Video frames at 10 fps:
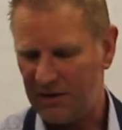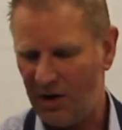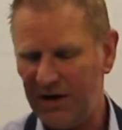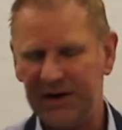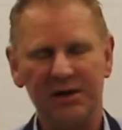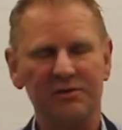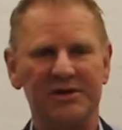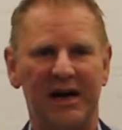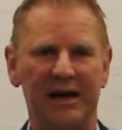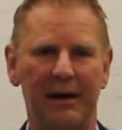I
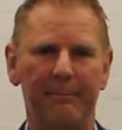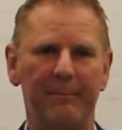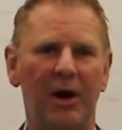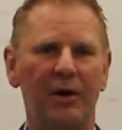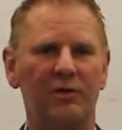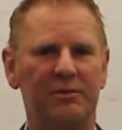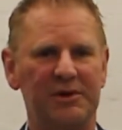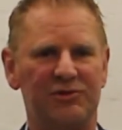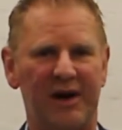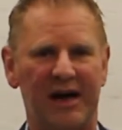use a mild
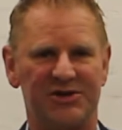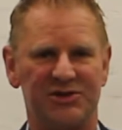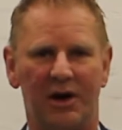Madras.